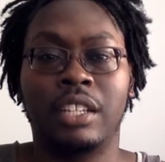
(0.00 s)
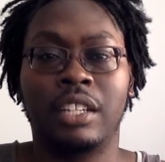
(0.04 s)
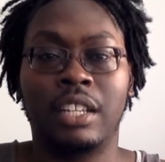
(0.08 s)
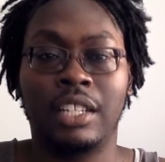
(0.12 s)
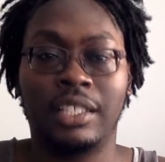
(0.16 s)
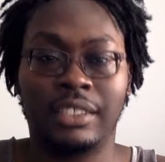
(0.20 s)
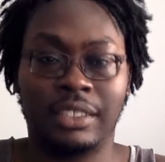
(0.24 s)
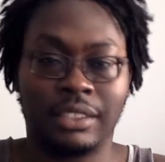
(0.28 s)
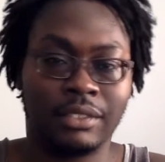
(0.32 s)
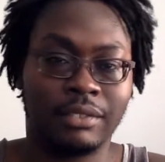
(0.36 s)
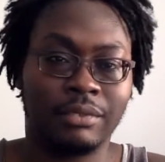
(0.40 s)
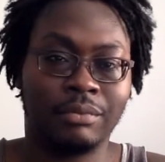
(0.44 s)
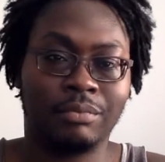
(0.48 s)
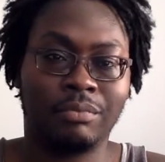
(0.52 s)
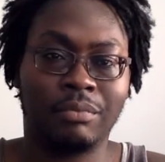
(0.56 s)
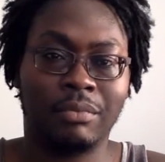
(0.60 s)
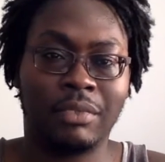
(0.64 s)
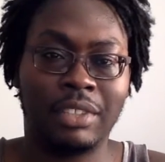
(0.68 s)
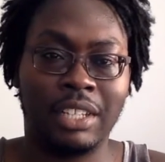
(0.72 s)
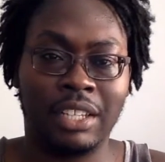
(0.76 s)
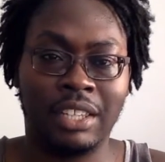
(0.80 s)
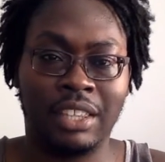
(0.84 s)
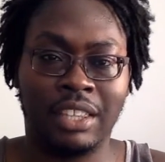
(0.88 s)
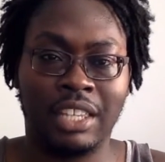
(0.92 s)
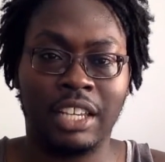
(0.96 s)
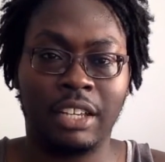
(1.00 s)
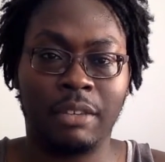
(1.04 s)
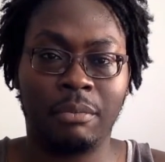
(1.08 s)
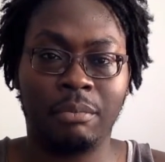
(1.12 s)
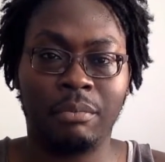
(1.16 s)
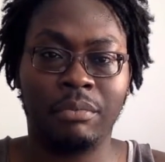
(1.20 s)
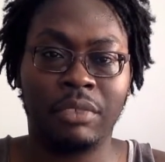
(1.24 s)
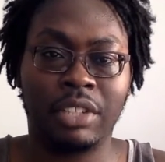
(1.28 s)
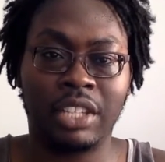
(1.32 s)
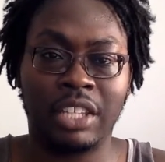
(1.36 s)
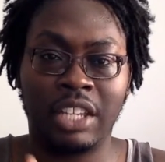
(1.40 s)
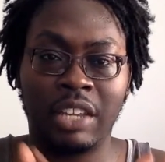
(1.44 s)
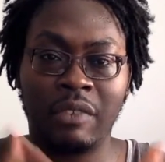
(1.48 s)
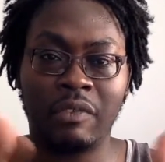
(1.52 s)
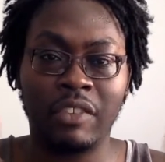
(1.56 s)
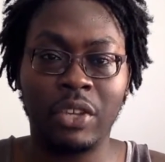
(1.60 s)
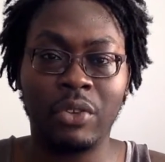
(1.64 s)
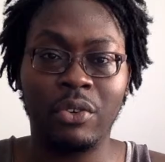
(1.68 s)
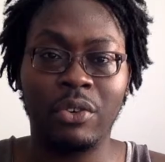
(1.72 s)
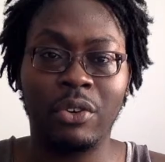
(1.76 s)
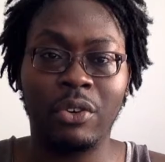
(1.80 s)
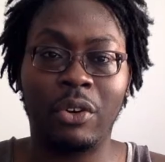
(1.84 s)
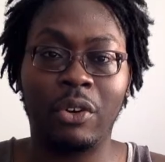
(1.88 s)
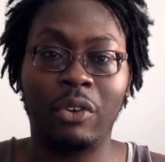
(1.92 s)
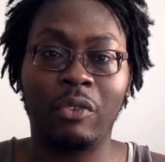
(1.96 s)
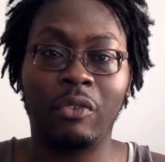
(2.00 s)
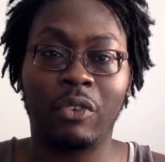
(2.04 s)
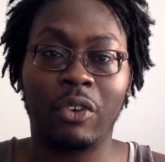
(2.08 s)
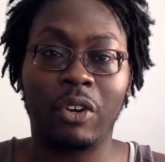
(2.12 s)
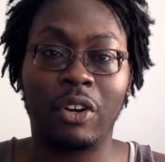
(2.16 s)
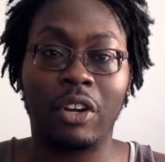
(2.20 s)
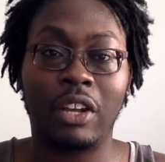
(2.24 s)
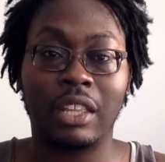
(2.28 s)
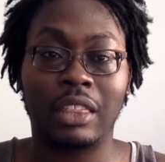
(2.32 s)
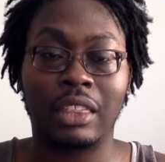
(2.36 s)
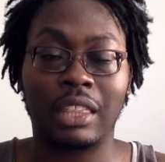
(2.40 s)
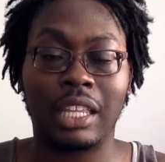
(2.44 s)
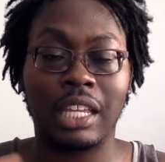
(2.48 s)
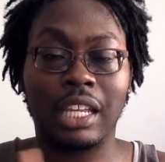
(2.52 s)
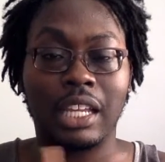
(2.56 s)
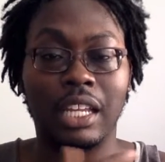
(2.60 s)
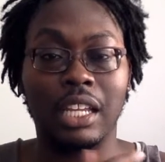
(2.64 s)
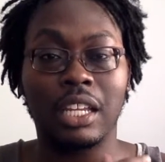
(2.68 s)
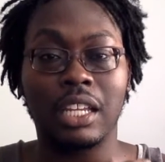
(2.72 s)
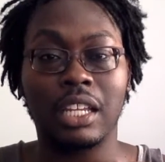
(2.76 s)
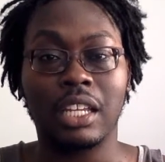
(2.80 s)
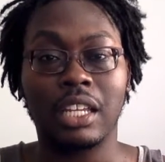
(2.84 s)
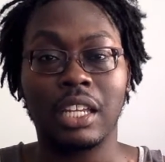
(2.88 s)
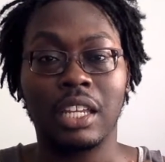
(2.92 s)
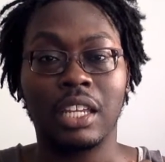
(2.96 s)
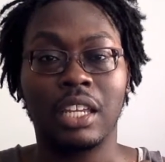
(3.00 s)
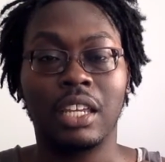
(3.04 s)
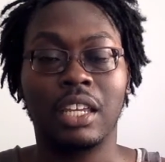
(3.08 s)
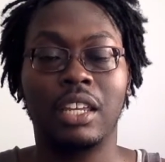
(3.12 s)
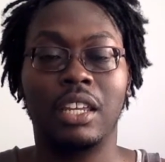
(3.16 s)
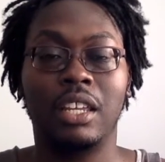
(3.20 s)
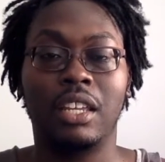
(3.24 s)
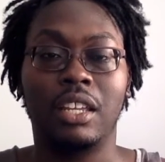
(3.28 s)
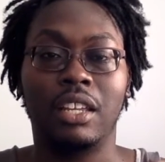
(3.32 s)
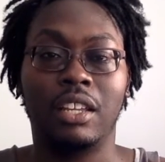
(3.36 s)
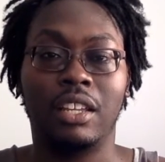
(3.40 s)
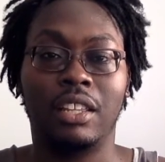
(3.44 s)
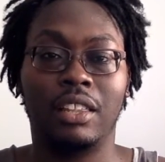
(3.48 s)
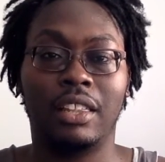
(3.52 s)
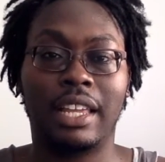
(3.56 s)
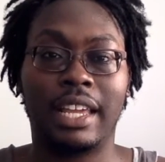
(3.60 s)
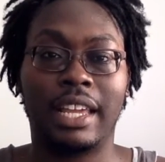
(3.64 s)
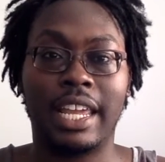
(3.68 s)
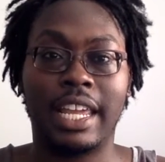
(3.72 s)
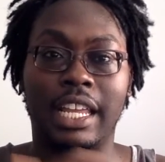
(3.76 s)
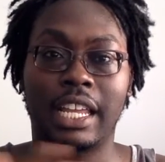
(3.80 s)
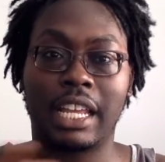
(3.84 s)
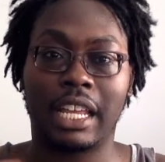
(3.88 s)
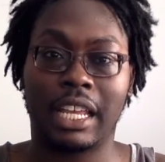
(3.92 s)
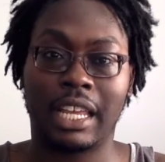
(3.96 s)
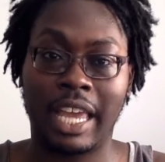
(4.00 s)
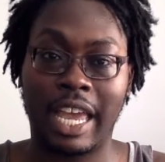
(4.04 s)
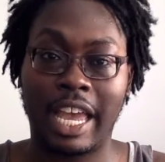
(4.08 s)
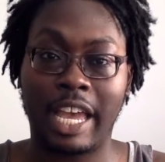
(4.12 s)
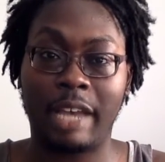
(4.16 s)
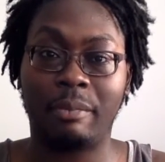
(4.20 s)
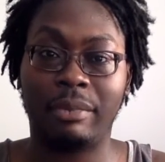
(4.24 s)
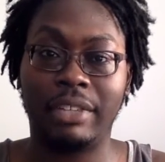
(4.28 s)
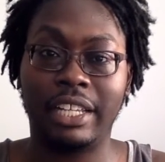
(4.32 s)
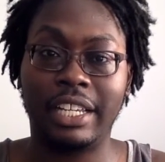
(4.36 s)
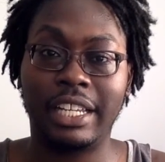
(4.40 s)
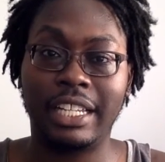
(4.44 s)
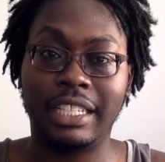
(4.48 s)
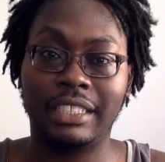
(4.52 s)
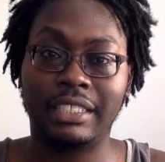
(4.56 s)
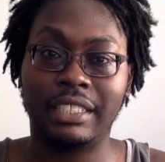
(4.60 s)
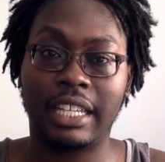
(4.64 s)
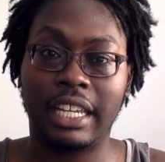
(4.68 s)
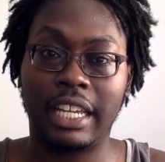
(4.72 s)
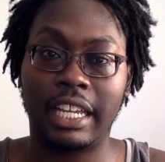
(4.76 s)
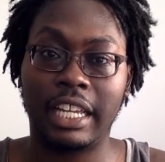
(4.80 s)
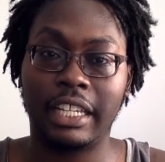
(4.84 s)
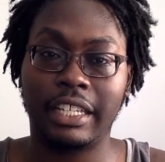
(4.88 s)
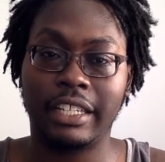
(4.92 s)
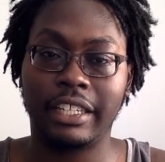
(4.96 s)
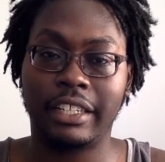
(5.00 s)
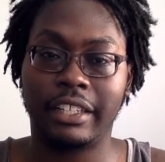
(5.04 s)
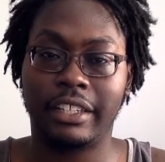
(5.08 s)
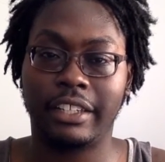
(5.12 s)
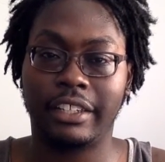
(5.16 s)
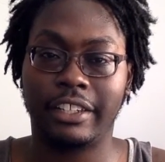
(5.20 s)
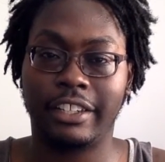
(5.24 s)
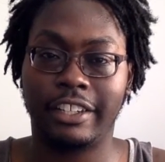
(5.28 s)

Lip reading: is them giving you the overall thing. Like Kaplan is like,